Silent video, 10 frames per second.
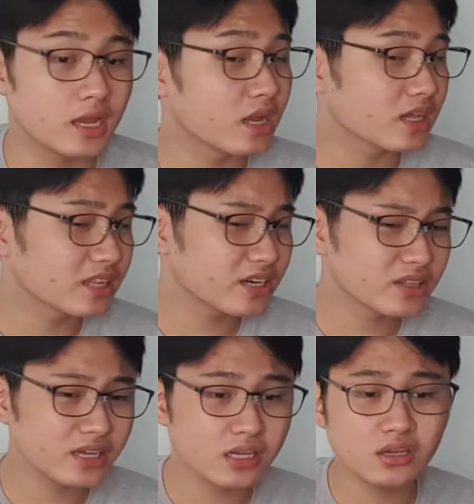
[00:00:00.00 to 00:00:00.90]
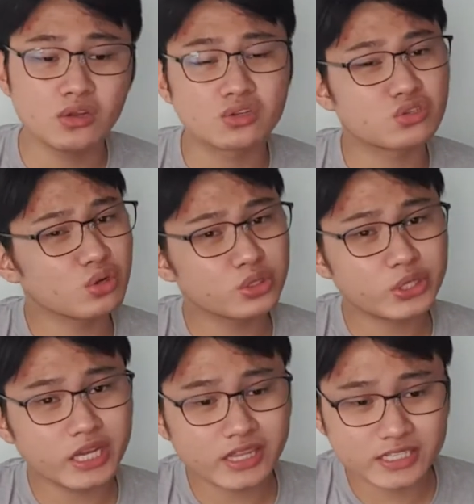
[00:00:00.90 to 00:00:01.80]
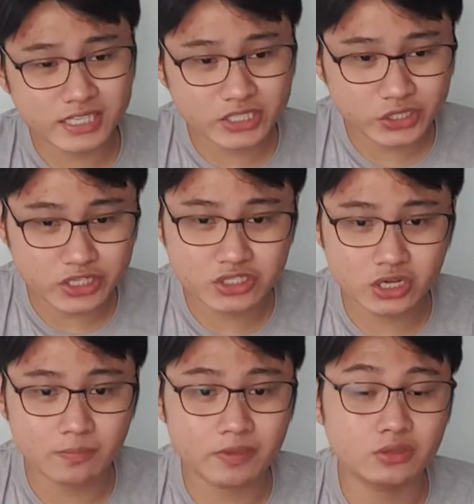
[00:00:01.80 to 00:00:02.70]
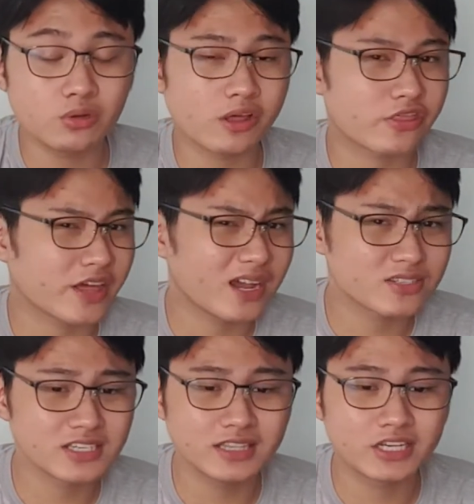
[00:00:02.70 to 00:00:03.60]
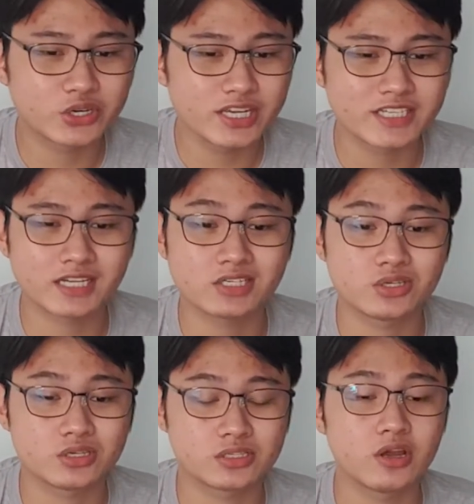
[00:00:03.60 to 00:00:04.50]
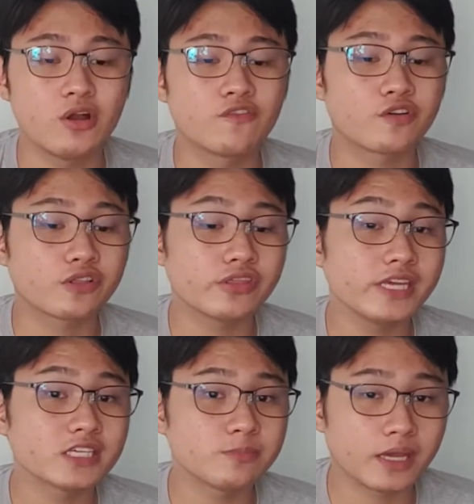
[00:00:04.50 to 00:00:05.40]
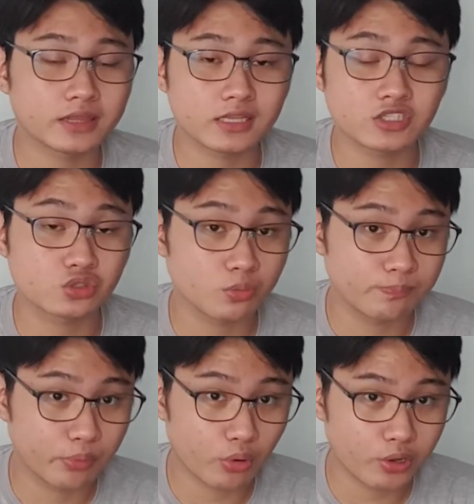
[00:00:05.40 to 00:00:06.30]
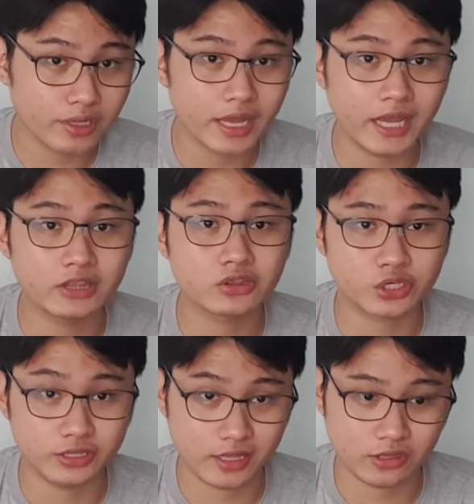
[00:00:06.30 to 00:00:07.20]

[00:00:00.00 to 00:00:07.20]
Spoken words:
Clearly, soldering doesn't reach up into 1000 degrees Celsius for these metals to boil and turn into